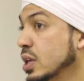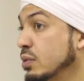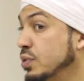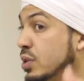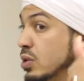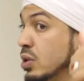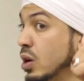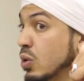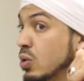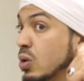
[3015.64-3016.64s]
If you
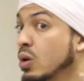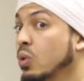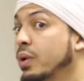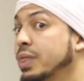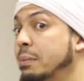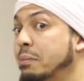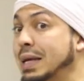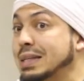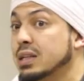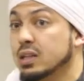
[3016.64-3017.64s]
know what they
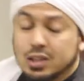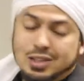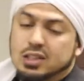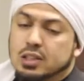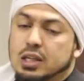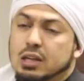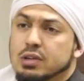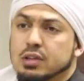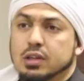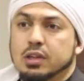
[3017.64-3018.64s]
meant, then just leave it.